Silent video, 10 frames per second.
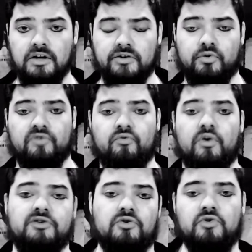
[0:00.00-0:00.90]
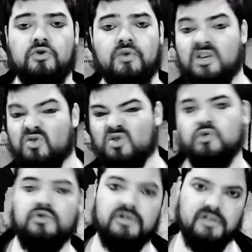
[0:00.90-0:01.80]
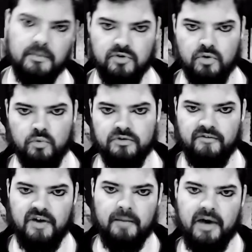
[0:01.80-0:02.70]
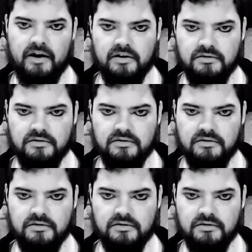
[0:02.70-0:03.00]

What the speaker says: sort of what to do and introducing them to the world of vampire.